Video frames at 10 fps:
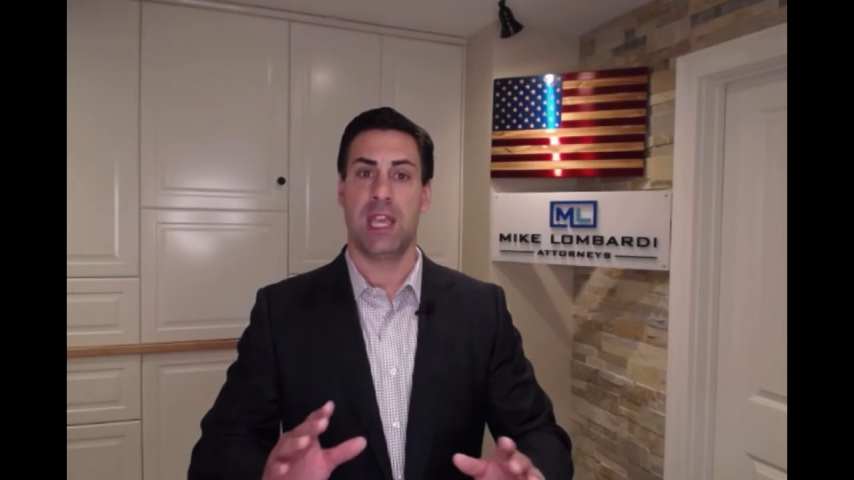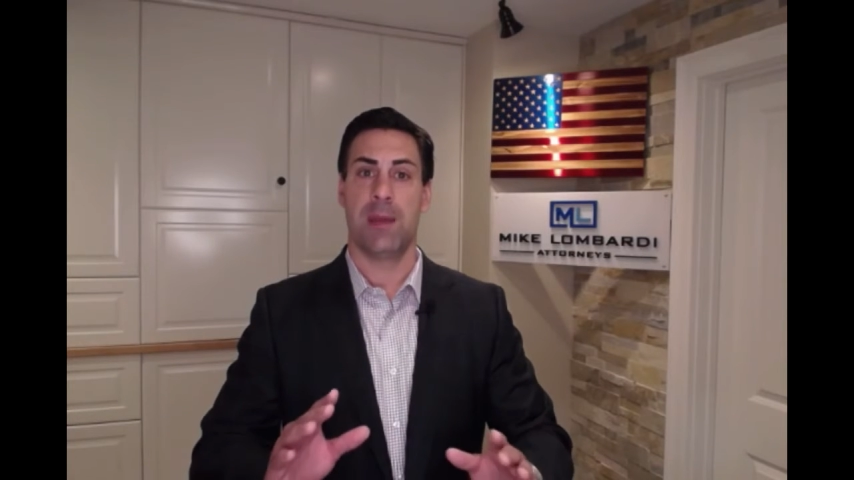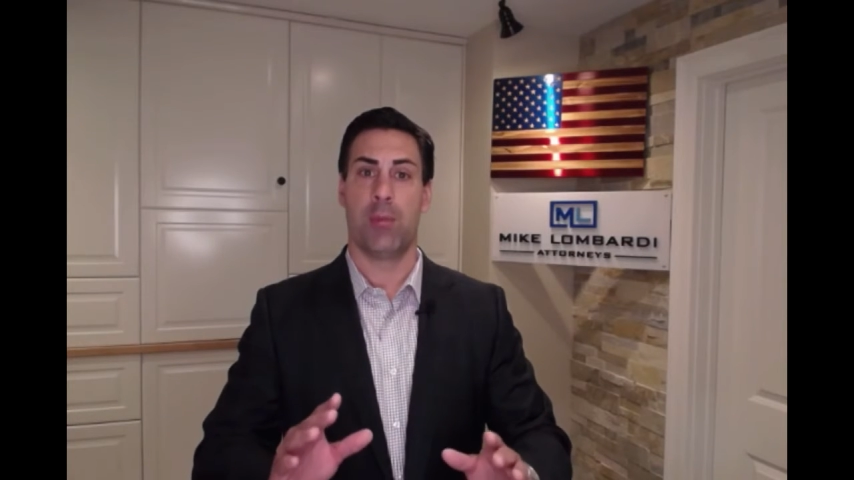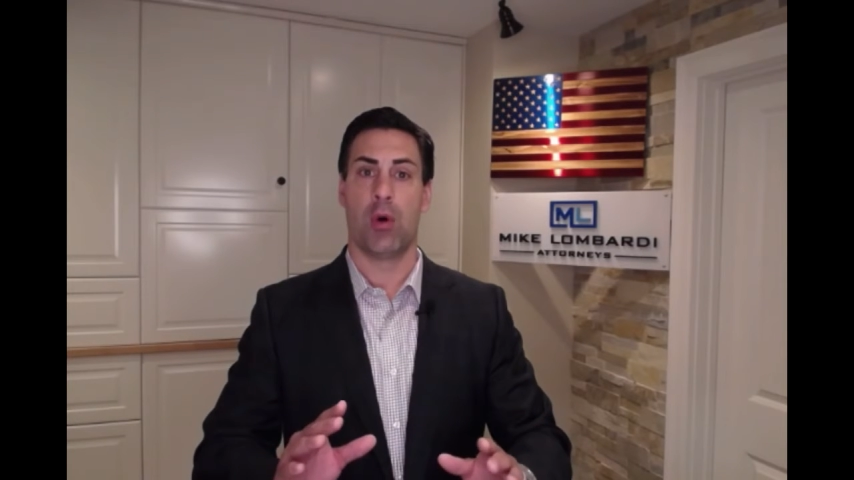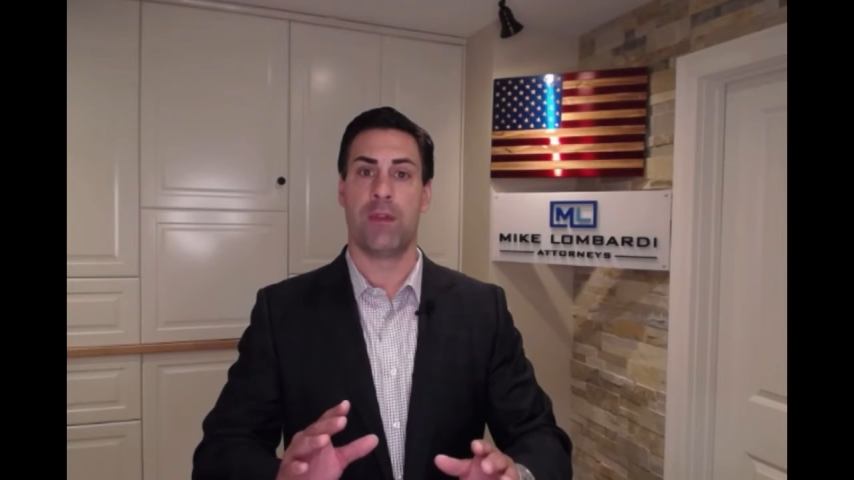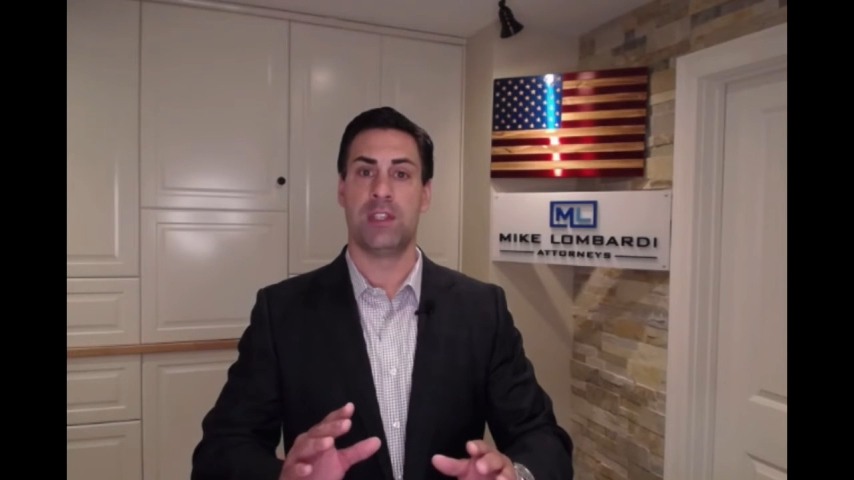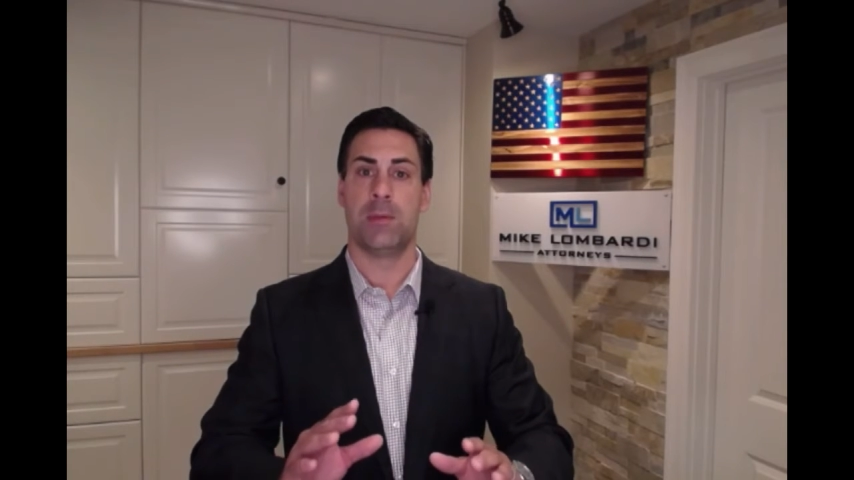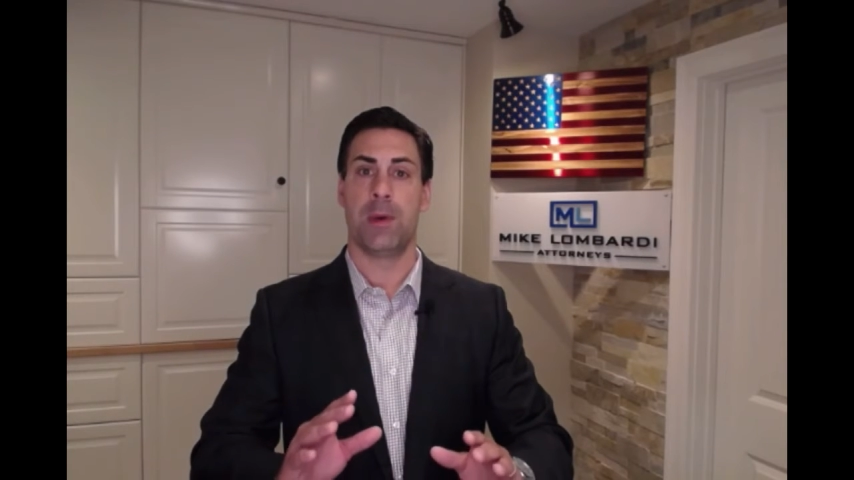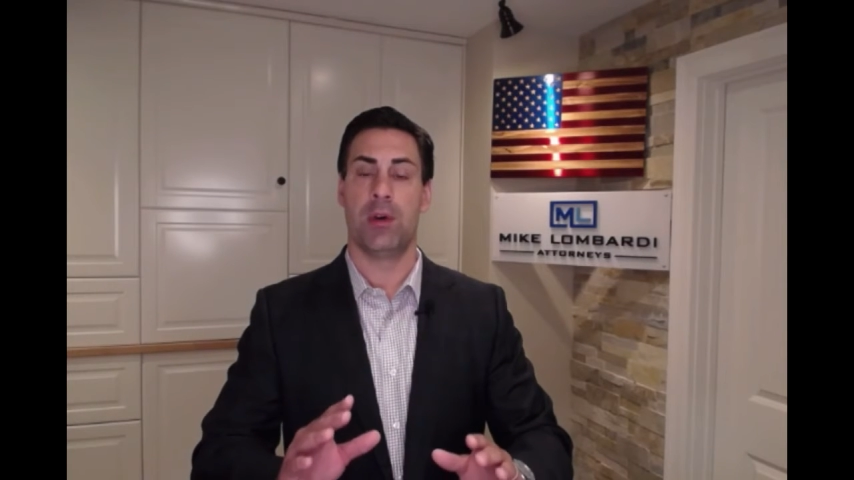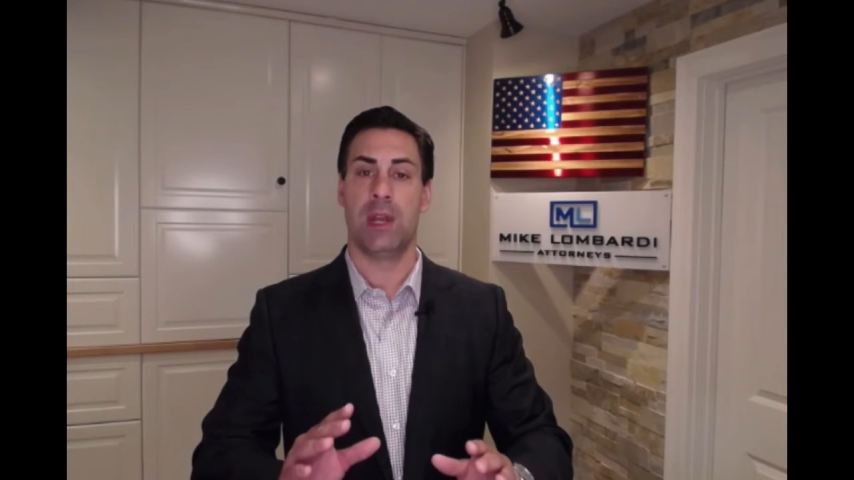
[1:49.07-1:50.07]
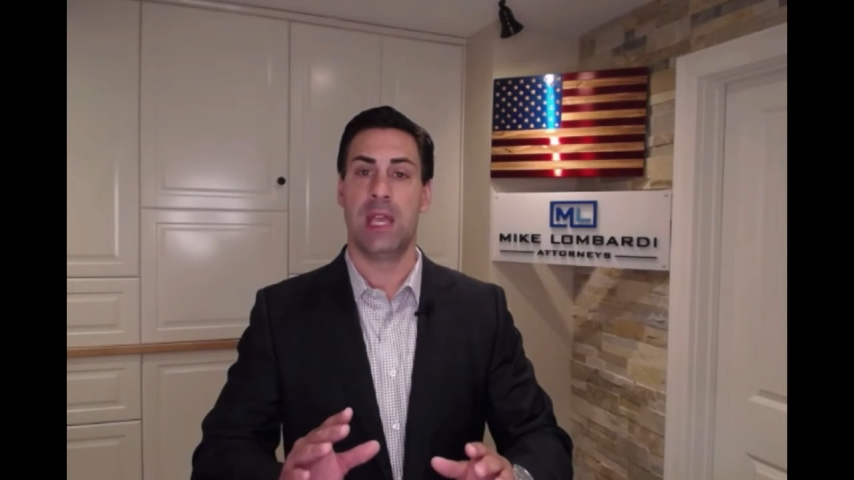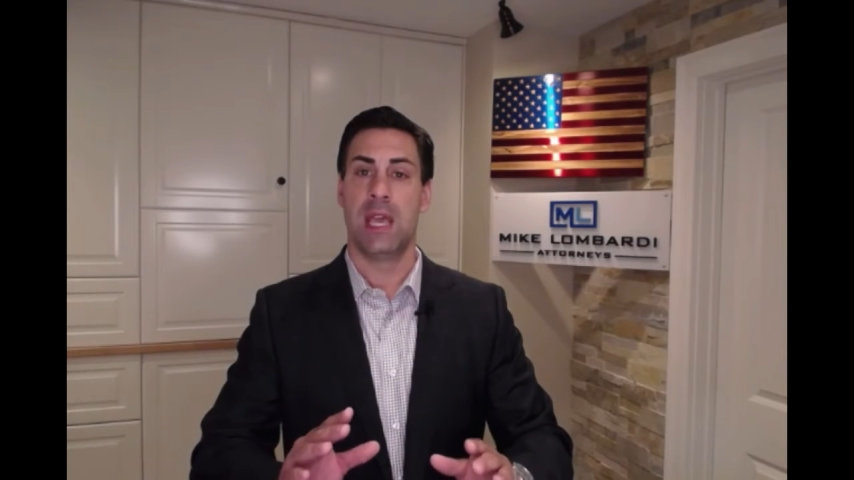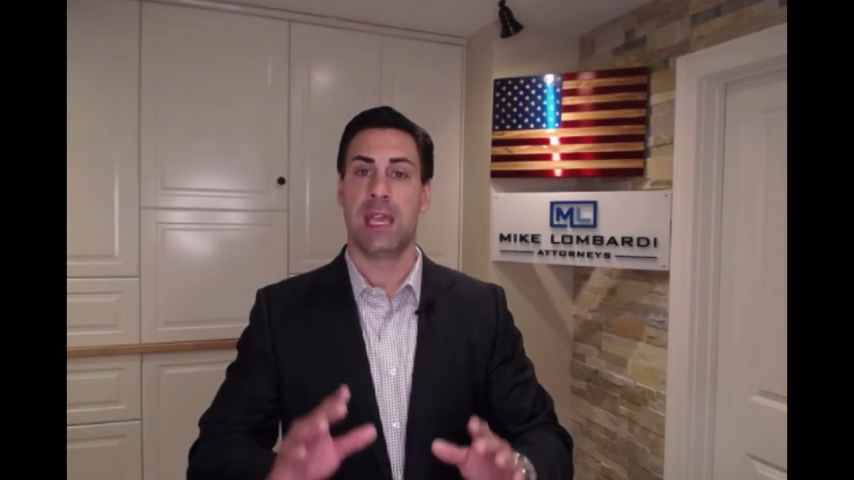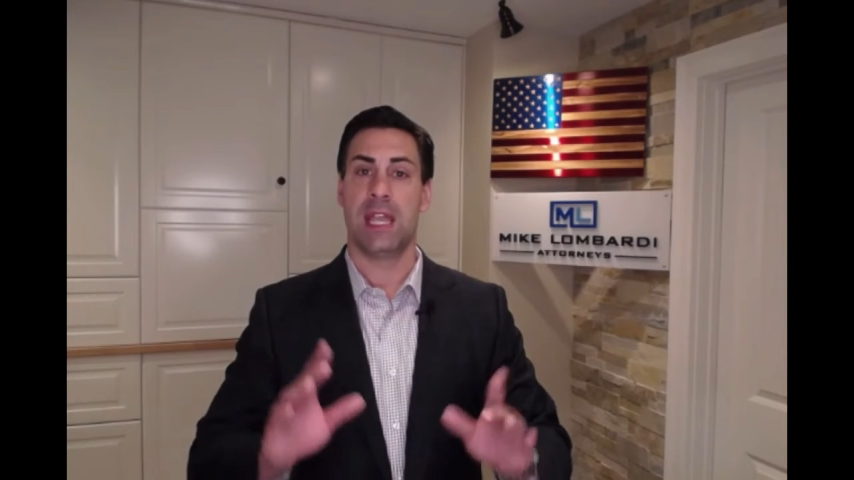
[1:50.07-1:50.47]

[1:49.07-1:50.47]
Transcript: and poor visibility